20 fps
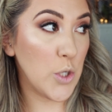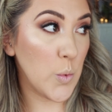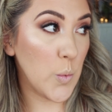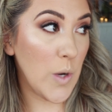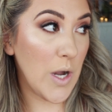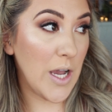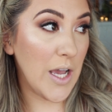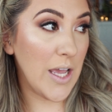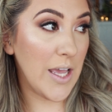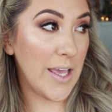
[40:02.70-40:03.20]
your
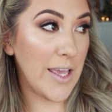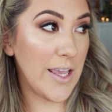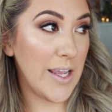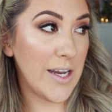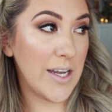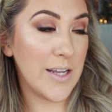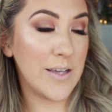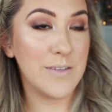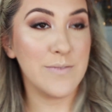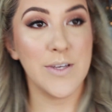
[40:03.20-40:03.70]

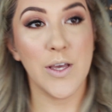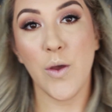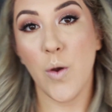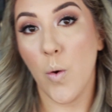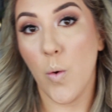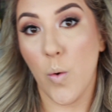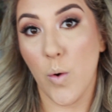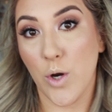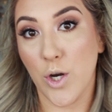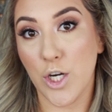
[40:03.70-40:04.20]
wine,
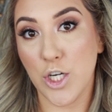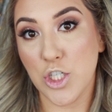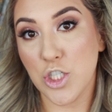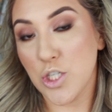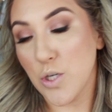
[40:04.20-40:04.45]
or